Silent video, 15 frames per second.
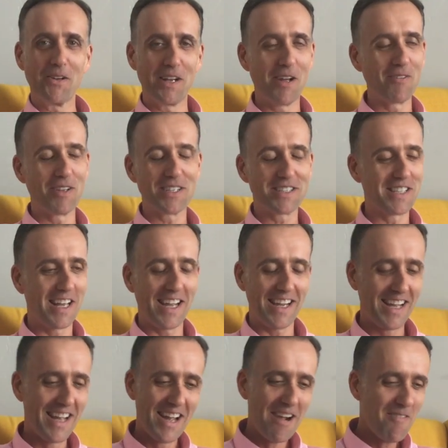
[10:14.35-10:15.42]
And I'm just
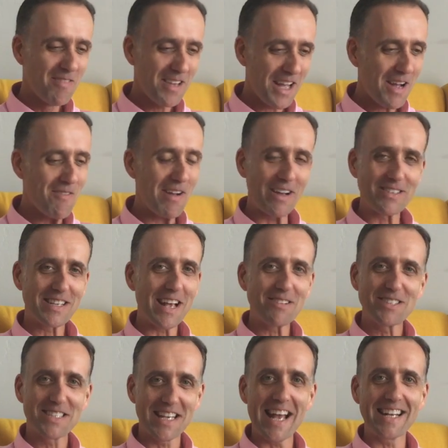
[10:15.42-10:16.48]
like, how
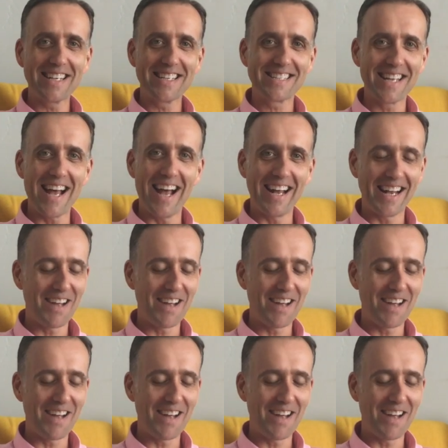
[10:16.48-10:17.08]
sad is that?